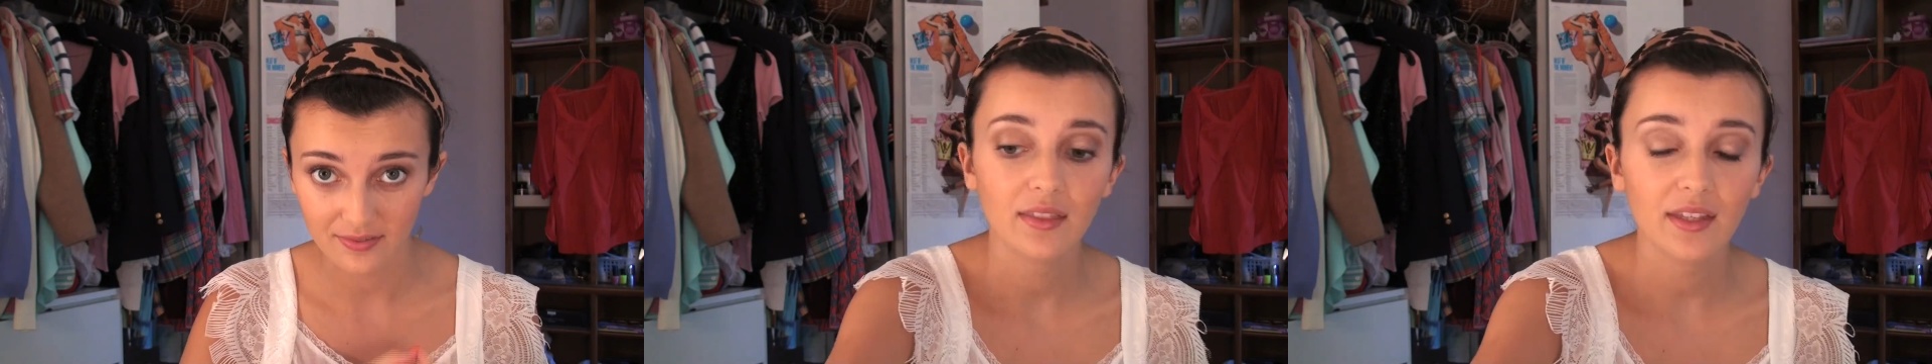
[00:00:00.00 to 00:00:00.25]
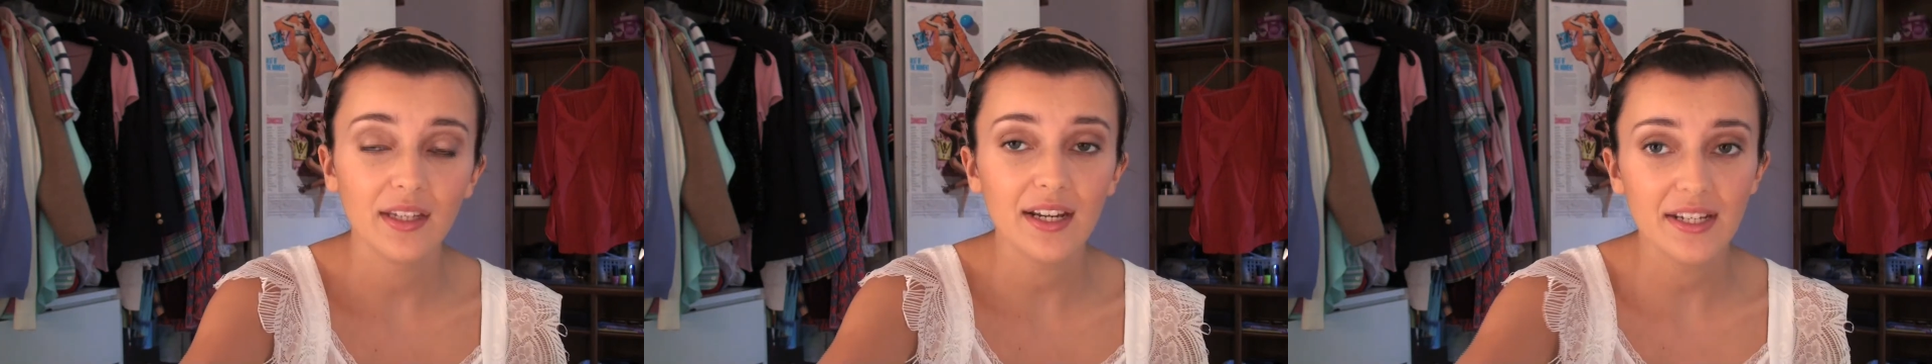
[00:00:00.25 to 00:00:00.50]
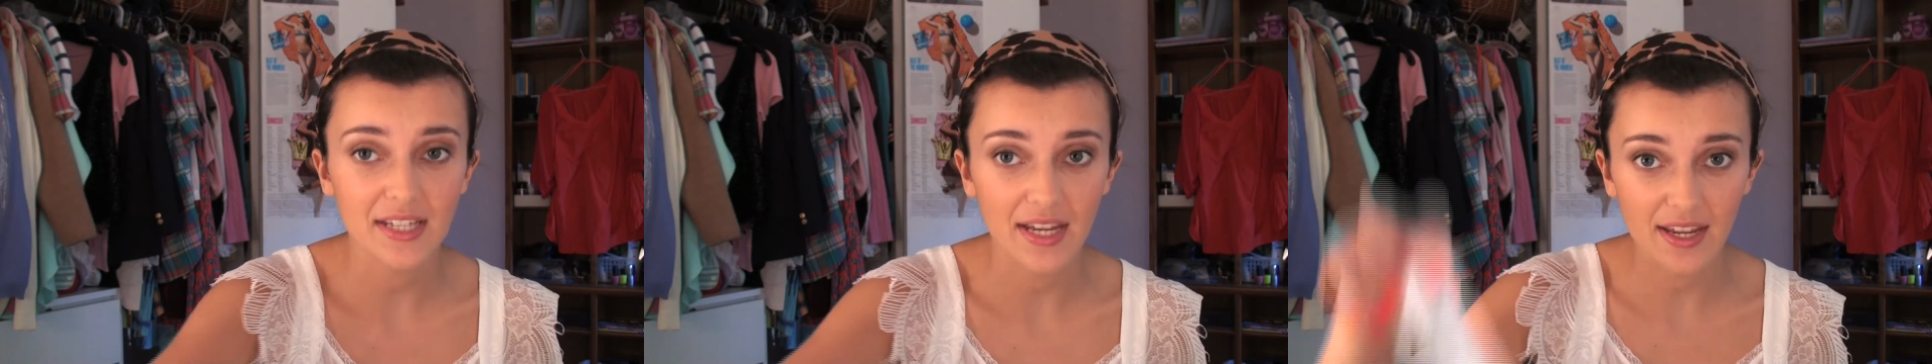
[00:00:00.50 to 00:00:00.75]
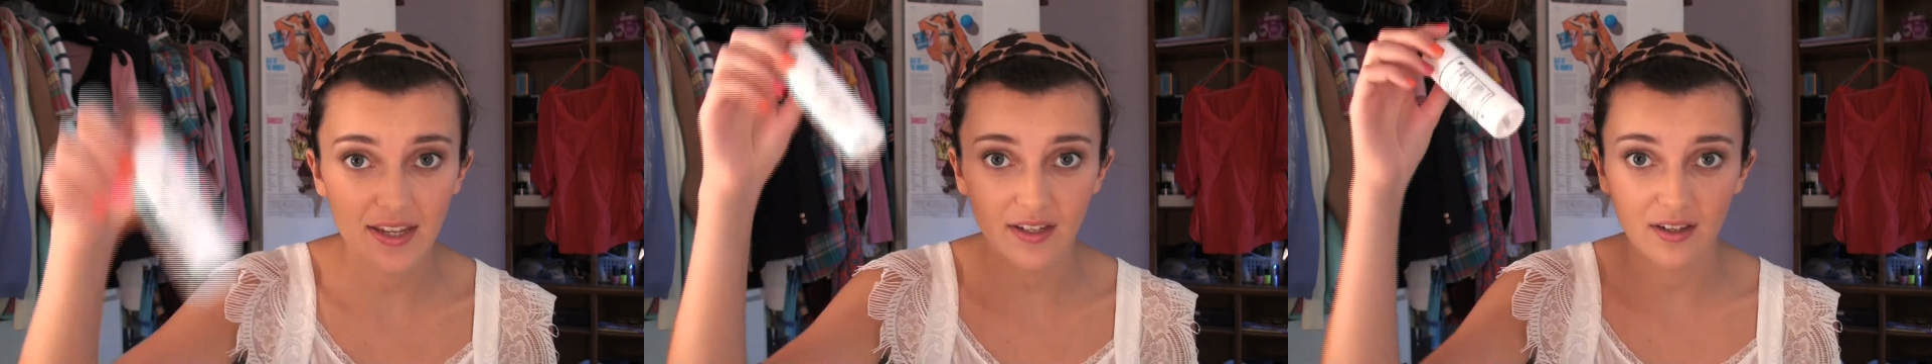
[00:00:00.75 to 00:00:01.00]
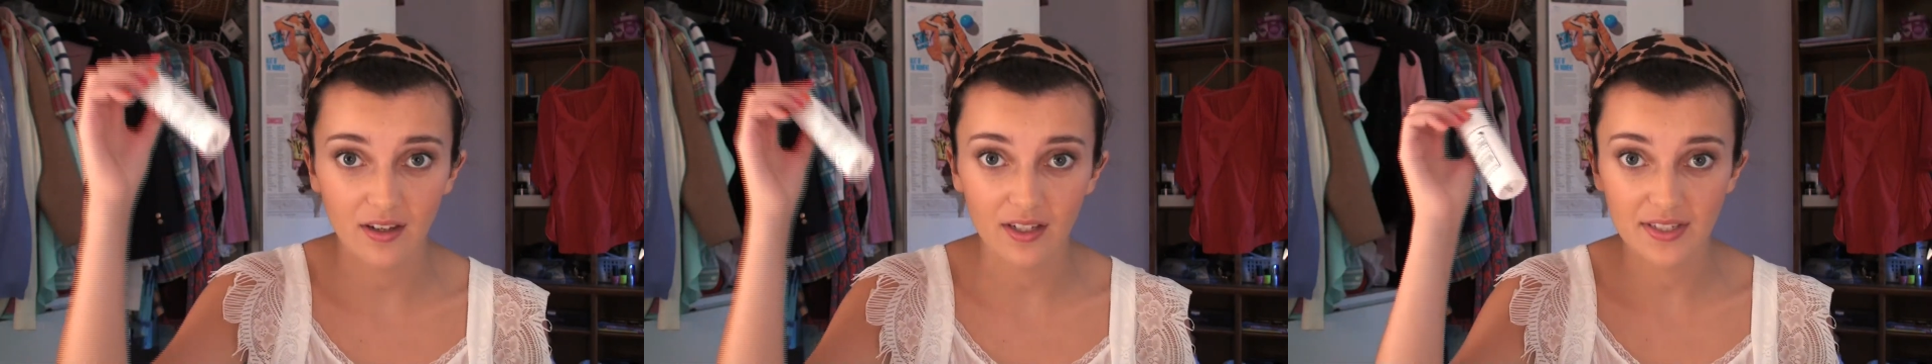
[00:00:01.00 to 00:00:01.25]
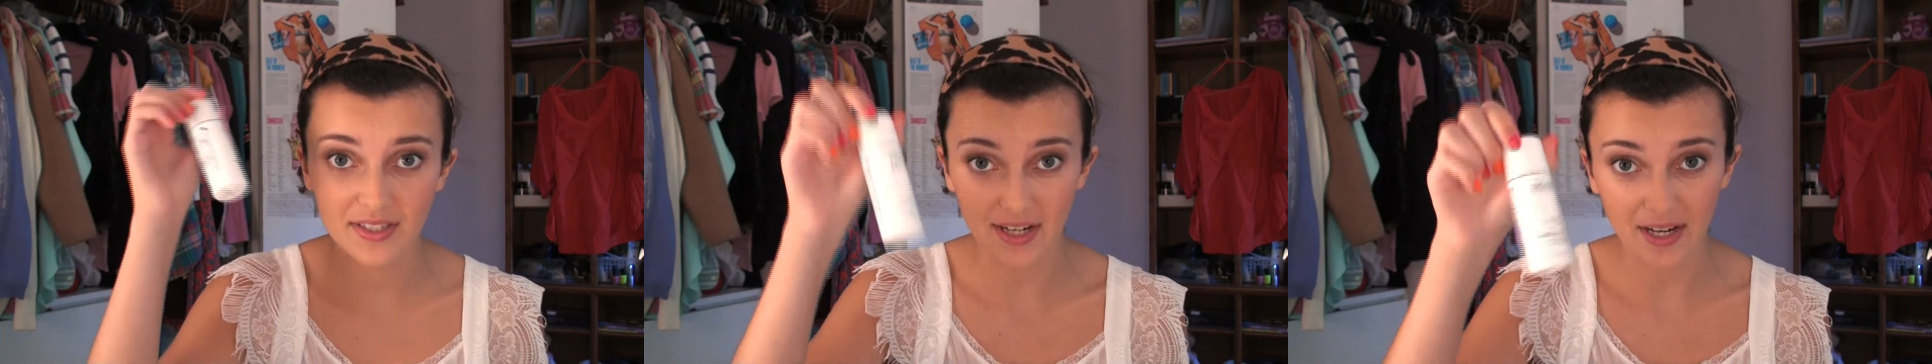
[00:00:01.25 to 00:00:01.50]
Then I take
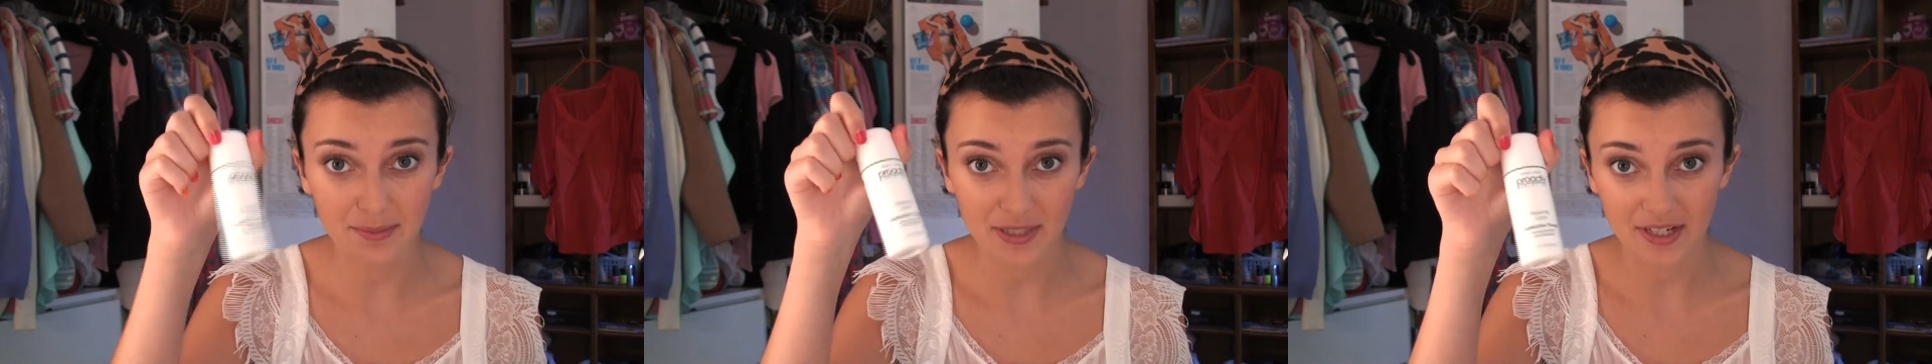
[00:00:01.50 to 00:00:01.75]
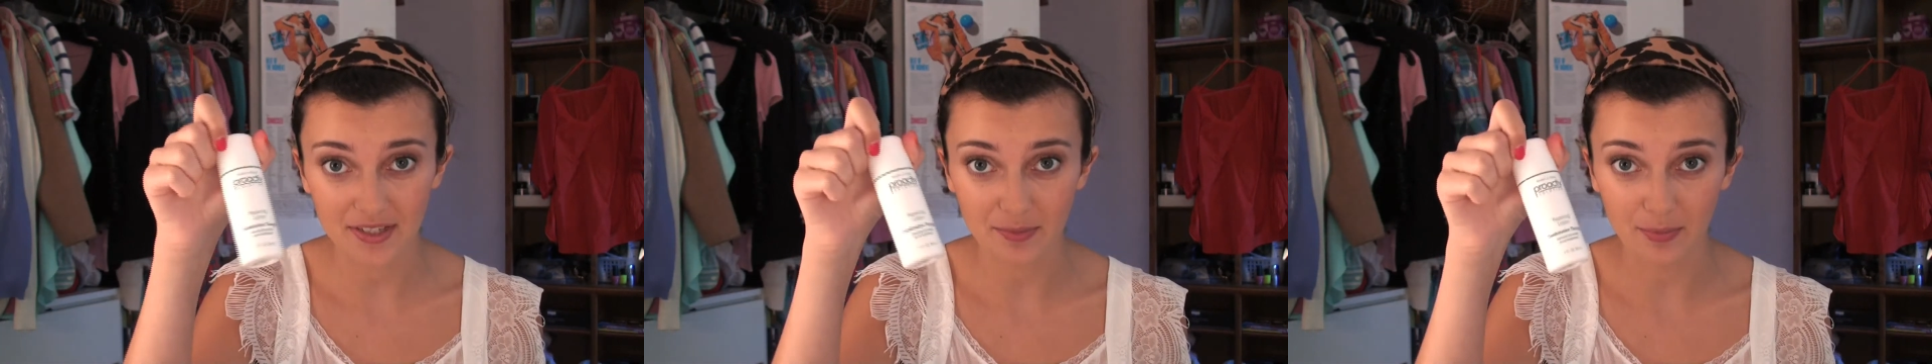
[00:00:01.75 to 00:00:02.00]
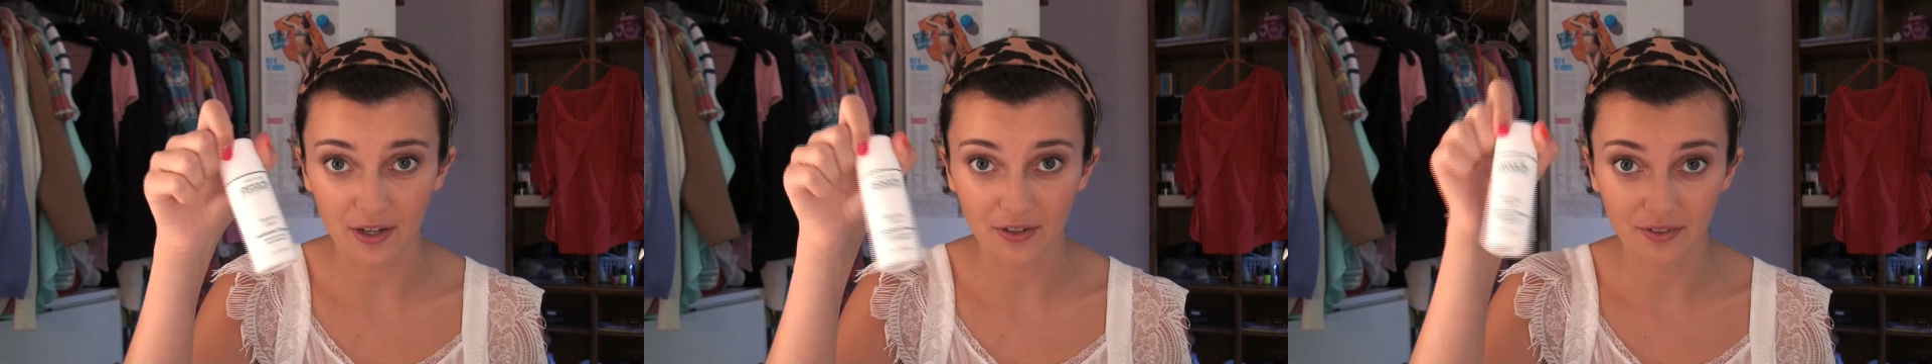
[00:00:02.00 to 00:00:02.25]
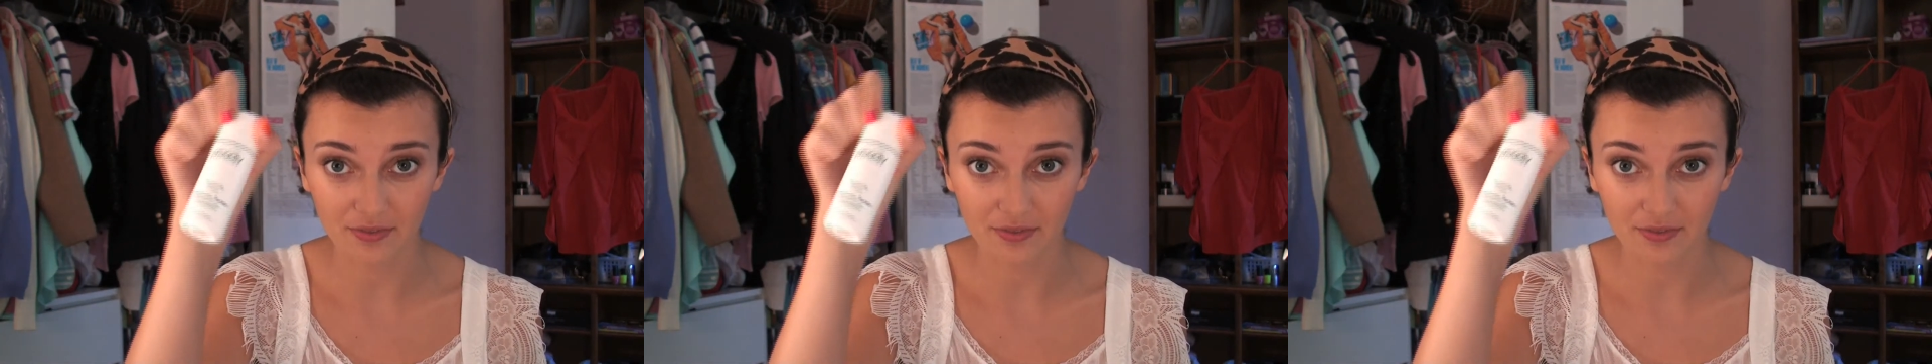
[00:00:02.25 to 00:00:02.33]
a dime-sized amount